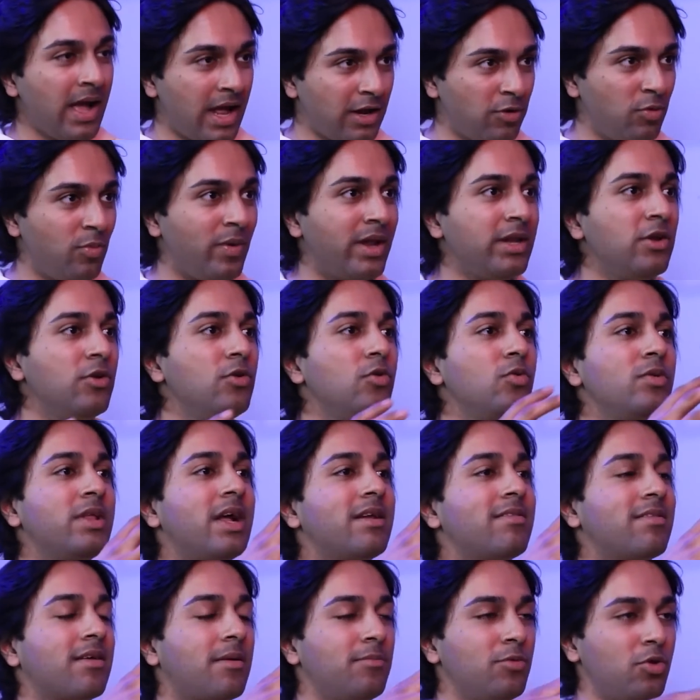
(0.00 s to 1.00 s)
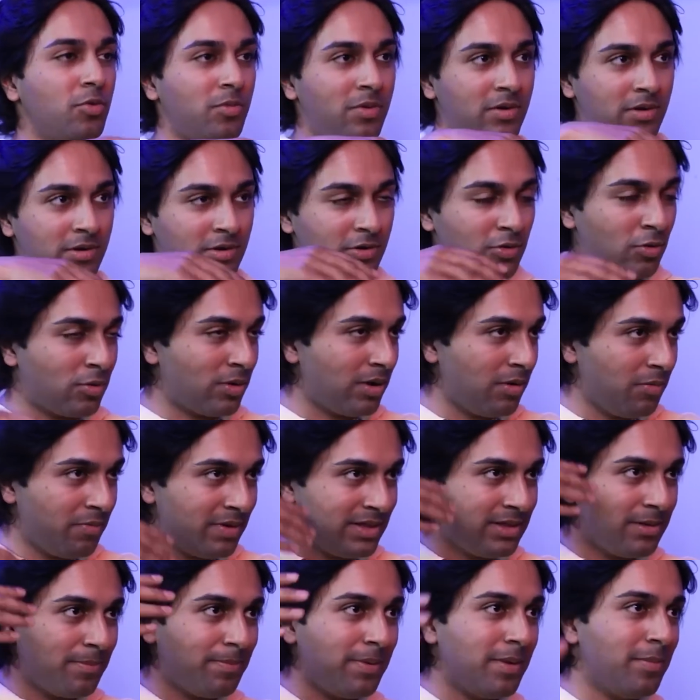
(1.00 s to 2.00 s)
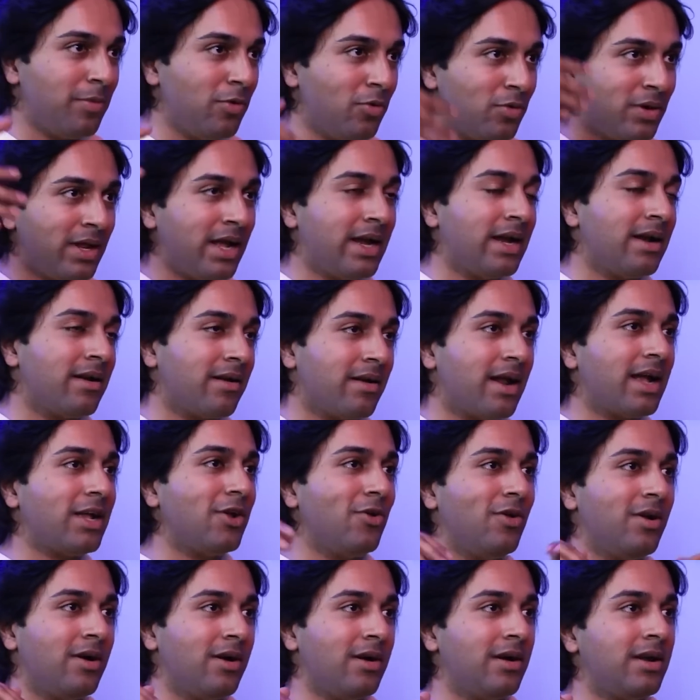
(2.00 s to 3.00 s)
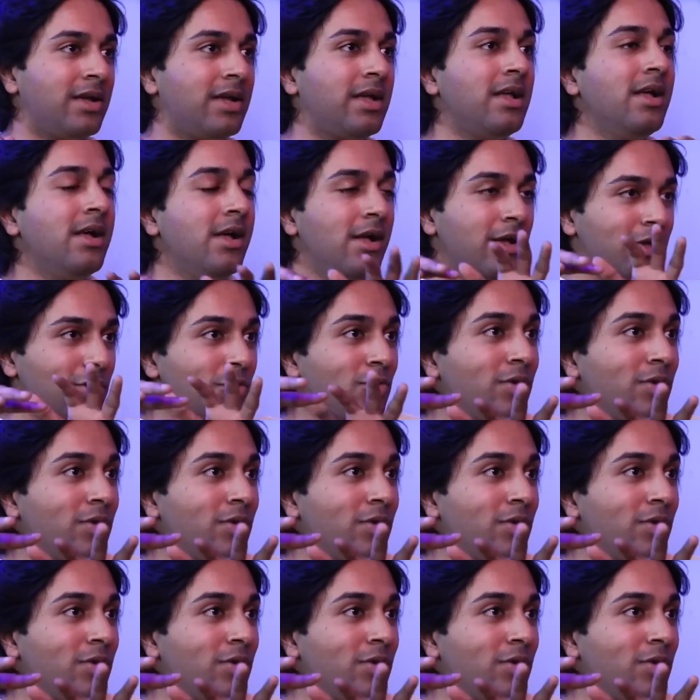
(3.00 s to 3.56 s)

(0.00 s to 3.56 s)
And when you do that sum total with the people who take it regularly,